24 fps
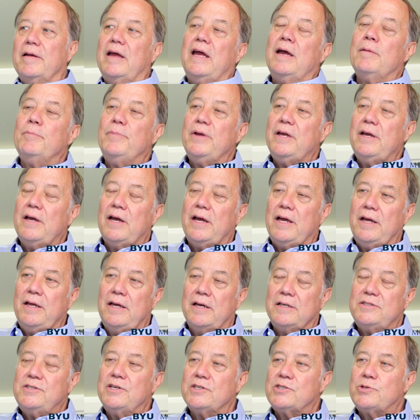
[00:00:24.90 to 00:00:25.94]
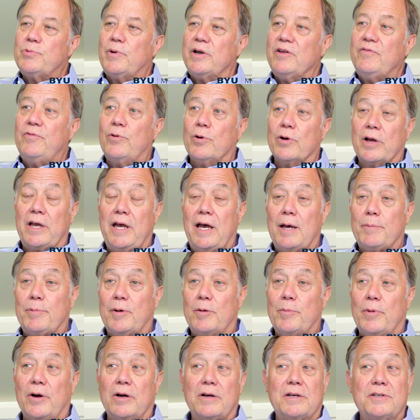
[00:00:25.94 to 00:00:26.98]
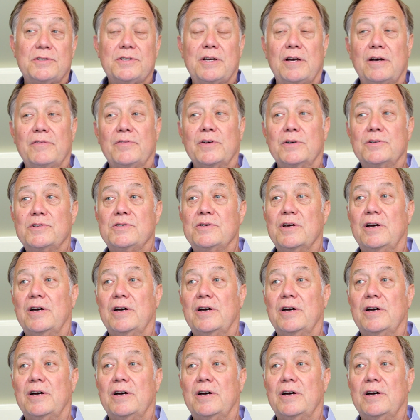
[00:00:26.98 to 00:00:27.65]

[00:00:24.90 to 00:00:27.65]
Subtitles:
MBA 624 Capital Markets covers